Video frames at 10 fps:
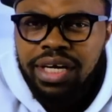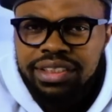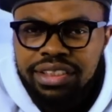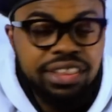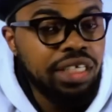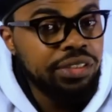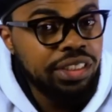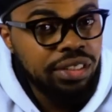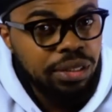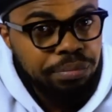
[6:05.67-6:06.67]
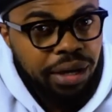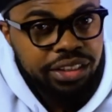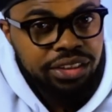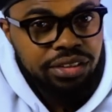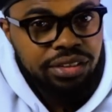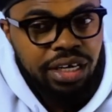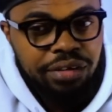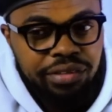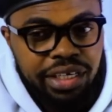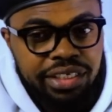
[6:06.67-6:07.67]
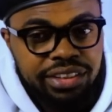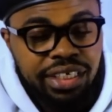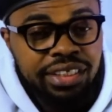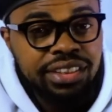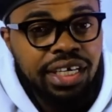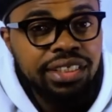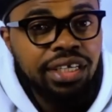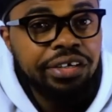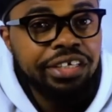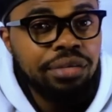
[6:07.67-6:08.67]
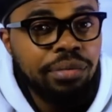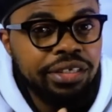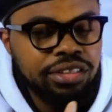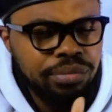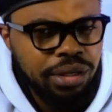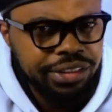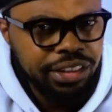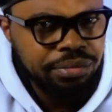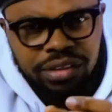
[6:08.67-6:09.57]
artist that recently passed on after a scandal came out about him?